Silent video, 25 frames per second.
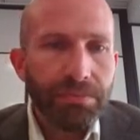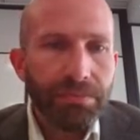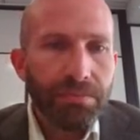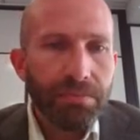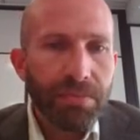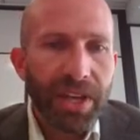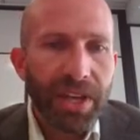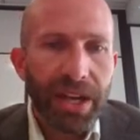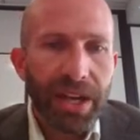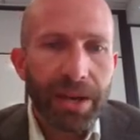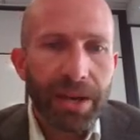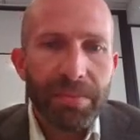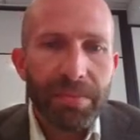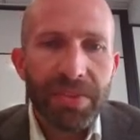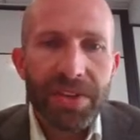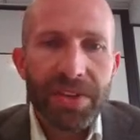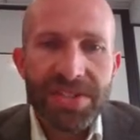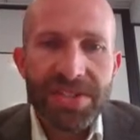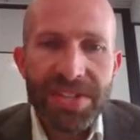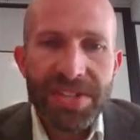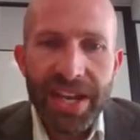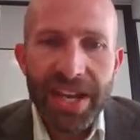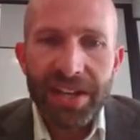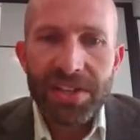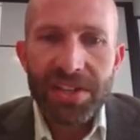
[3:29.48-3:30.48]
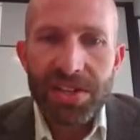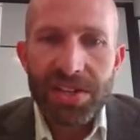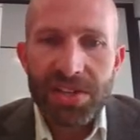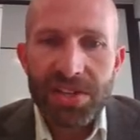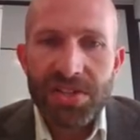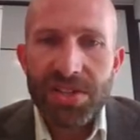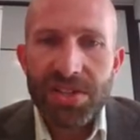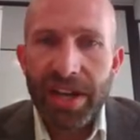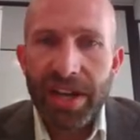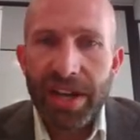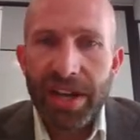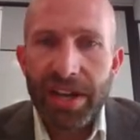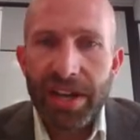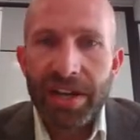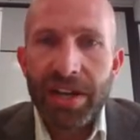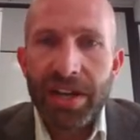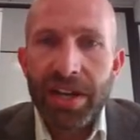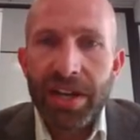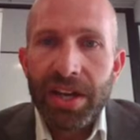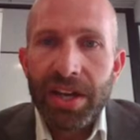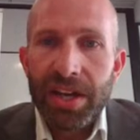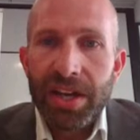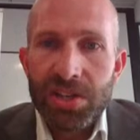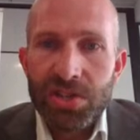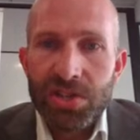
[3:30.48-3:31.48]
The second is
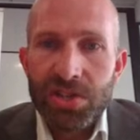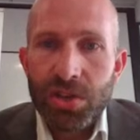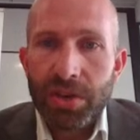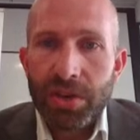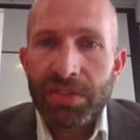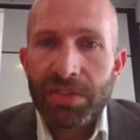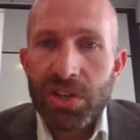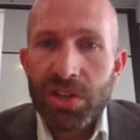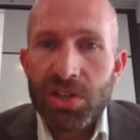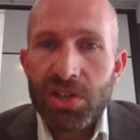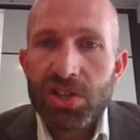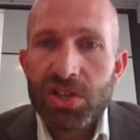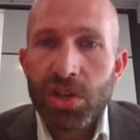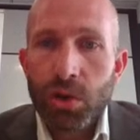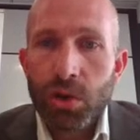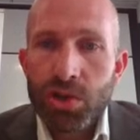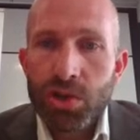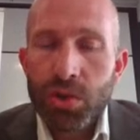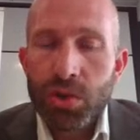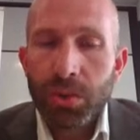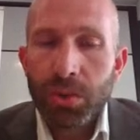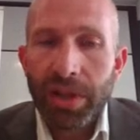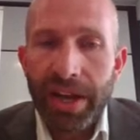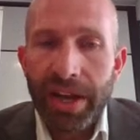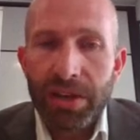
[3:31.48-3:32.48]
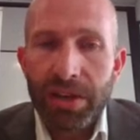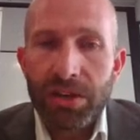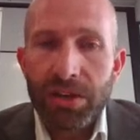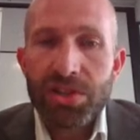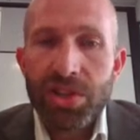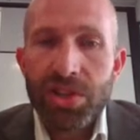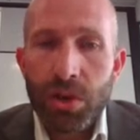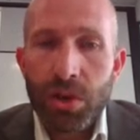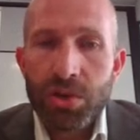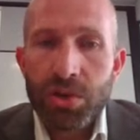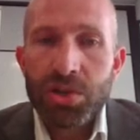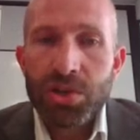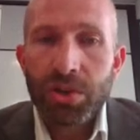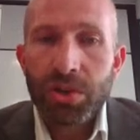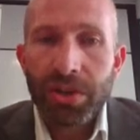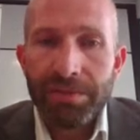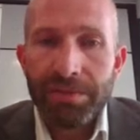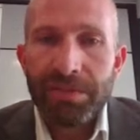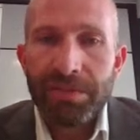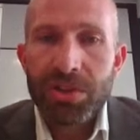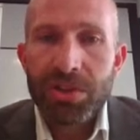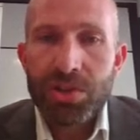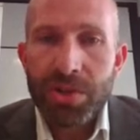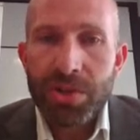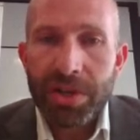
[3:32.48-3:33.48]
sort of the social layer, social
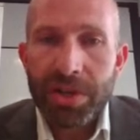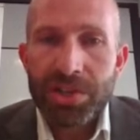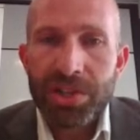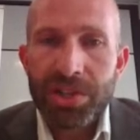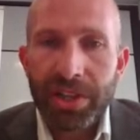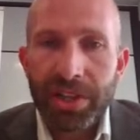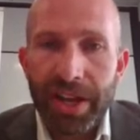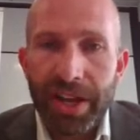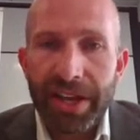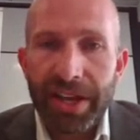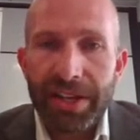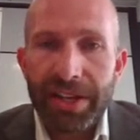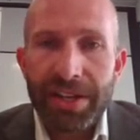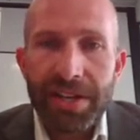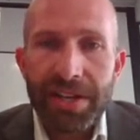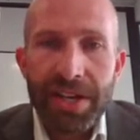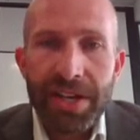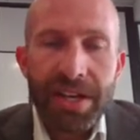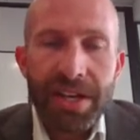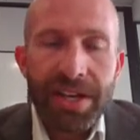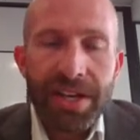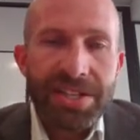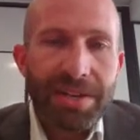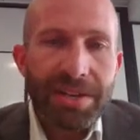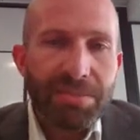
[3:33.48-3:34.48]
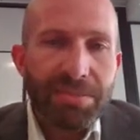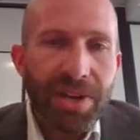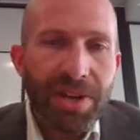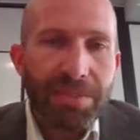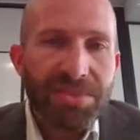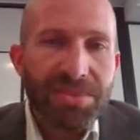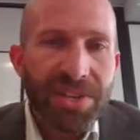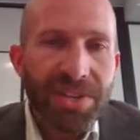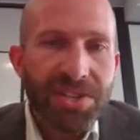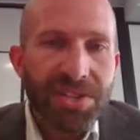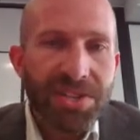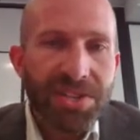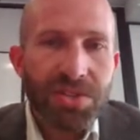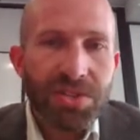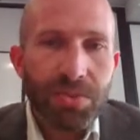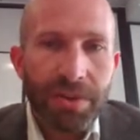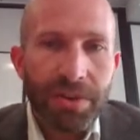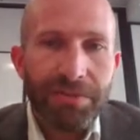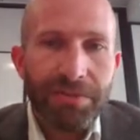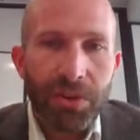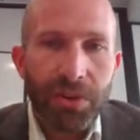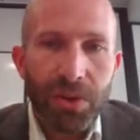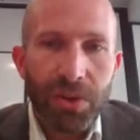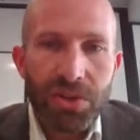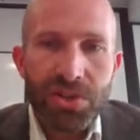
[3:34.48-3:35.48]
infrastructure layer. Sometimes this is
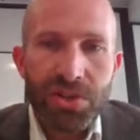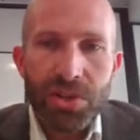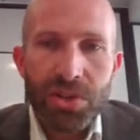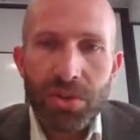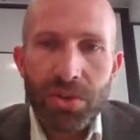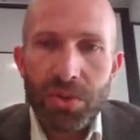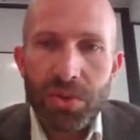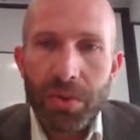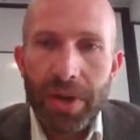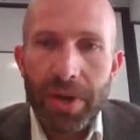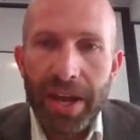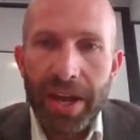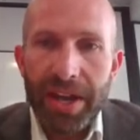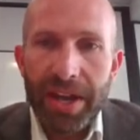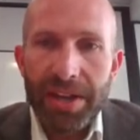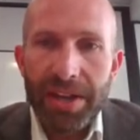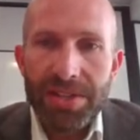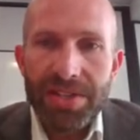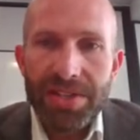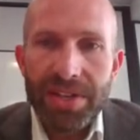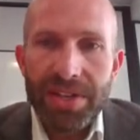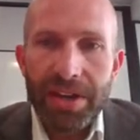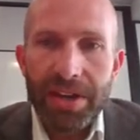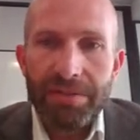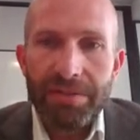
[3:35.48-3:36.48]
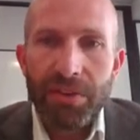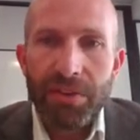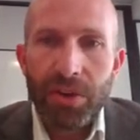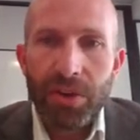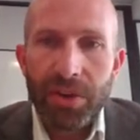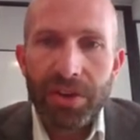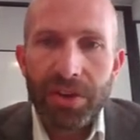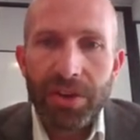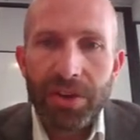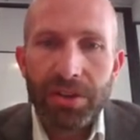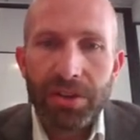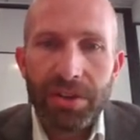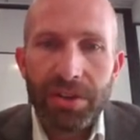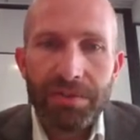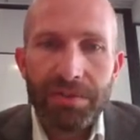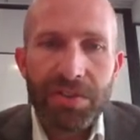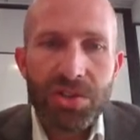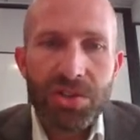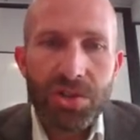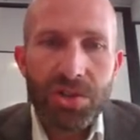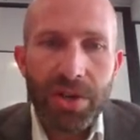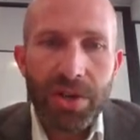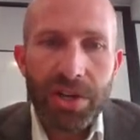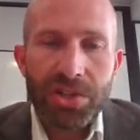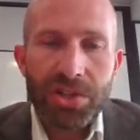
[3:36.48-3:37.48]
referred to as vertical
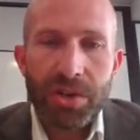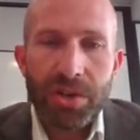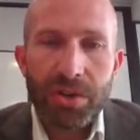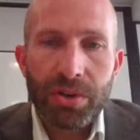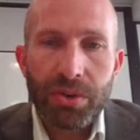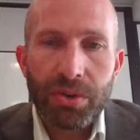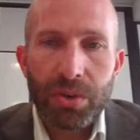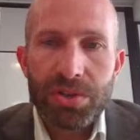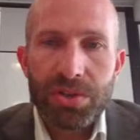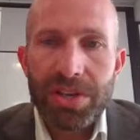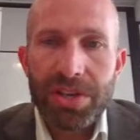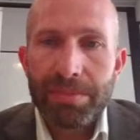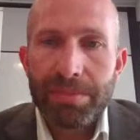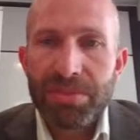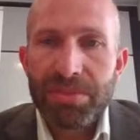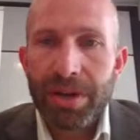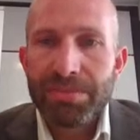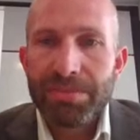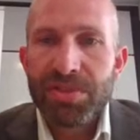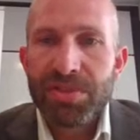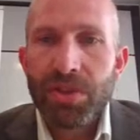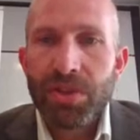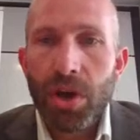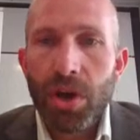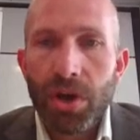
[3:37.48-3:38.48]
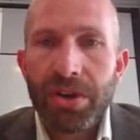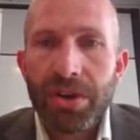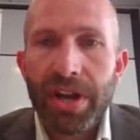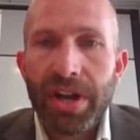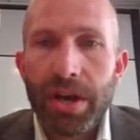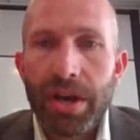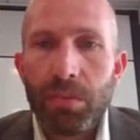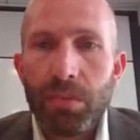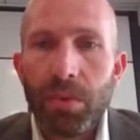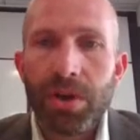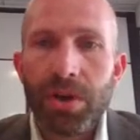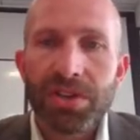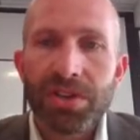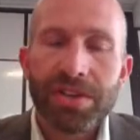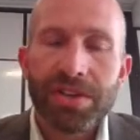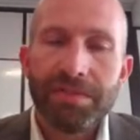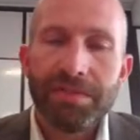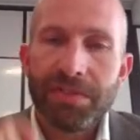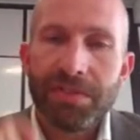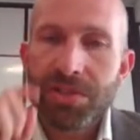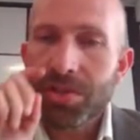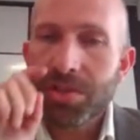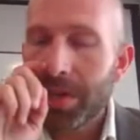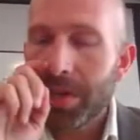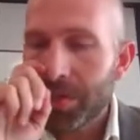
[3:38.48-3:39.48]
infrastructure or sometimes non-networked
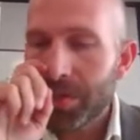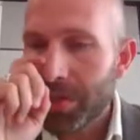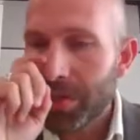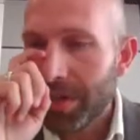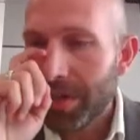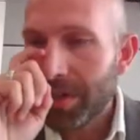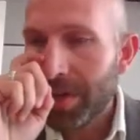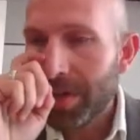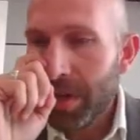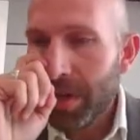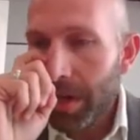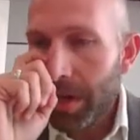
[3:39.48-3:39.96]
infrastructure.